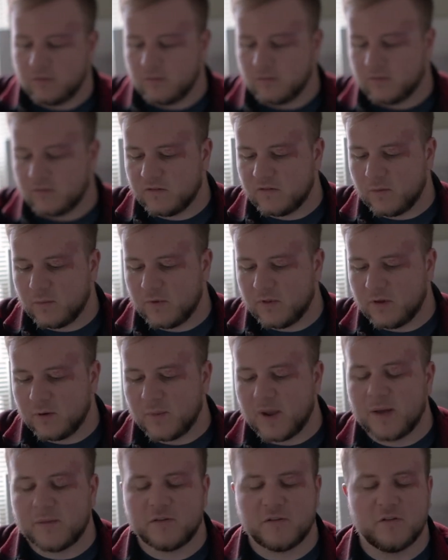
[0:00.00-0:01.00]
some of their
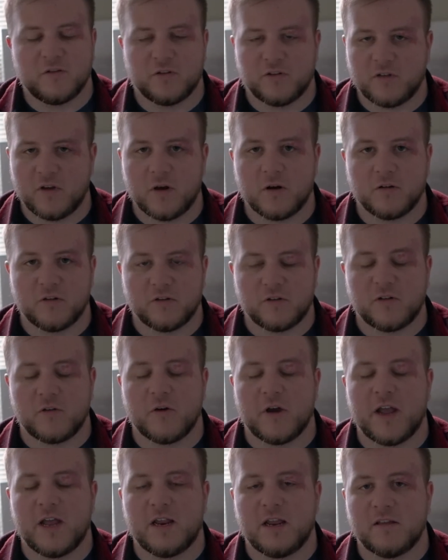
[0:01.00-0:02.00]
maps are just
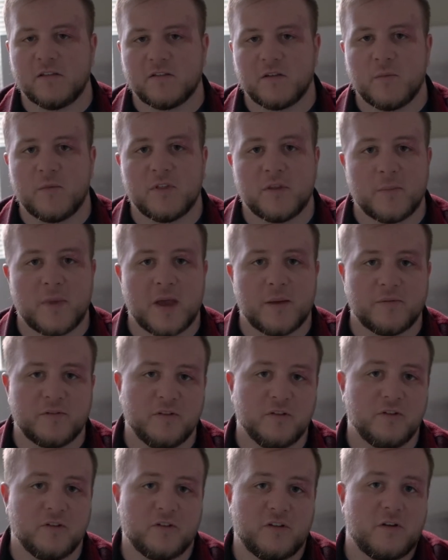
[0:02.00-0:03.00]
great. And some of the maps
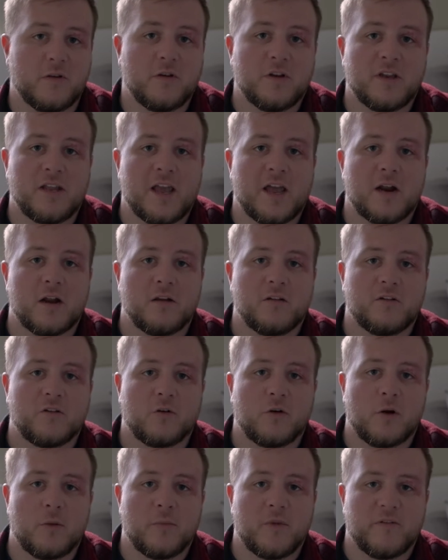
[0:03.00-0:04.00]
you just couldn't get on
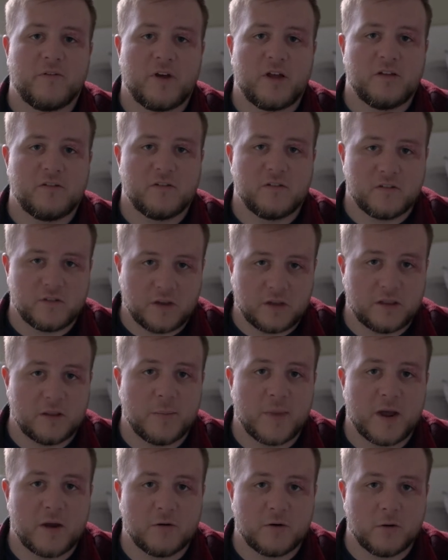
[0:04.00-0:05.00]
Delorme devices, like the
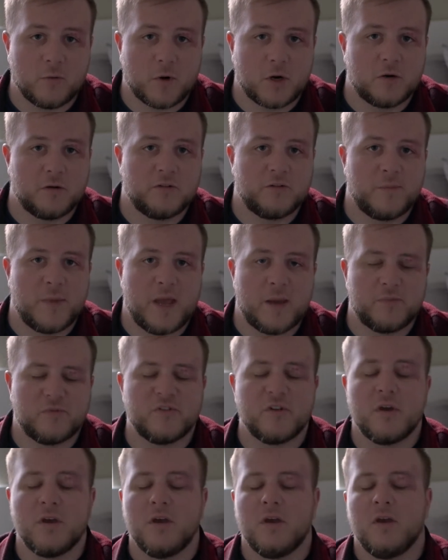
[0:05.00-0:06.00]
Boundary Waters
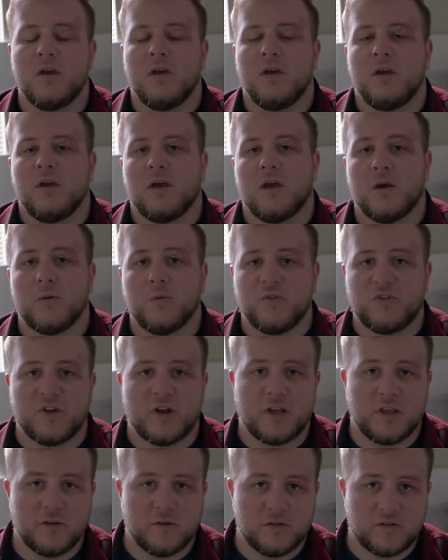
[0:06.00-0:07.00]
maps. Which I
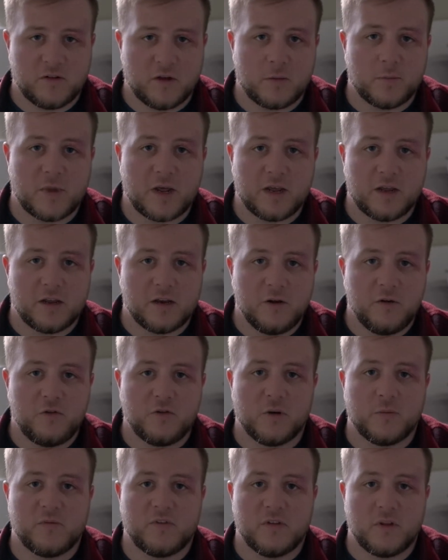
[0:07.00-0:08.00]
use on my canoe
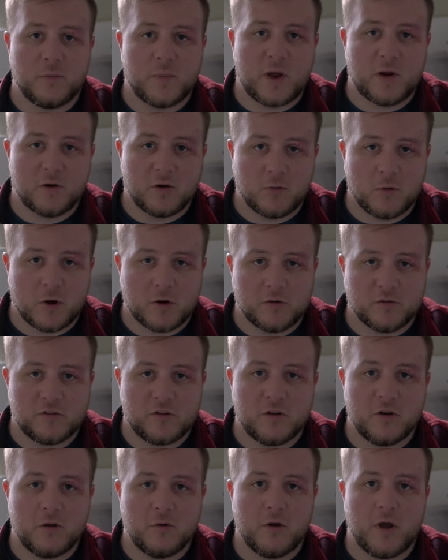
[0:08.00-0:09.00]
trips in the Boundary Waters
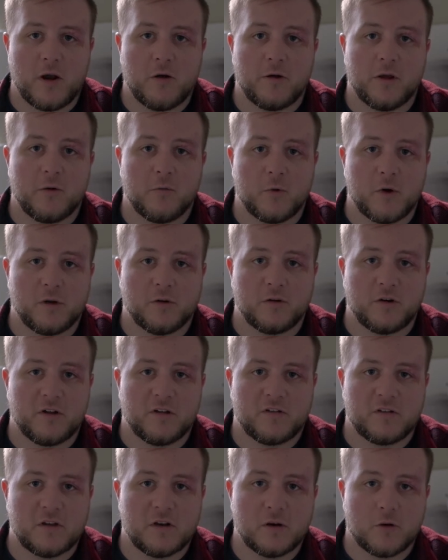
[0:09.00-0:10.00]
Canoe Area
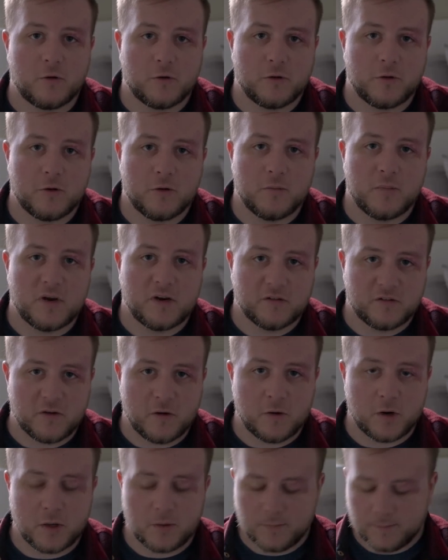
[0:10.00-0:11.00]
Wilderness in northern
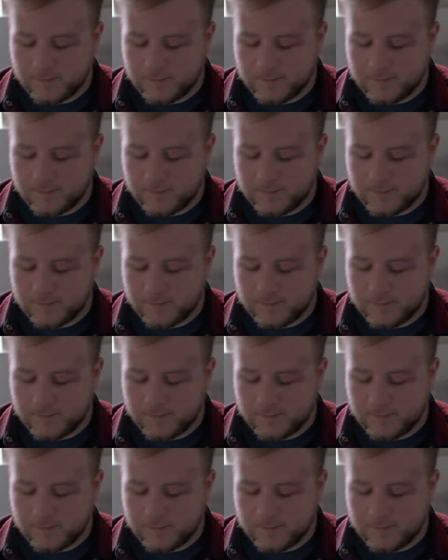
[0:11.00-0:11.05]
Minnesota.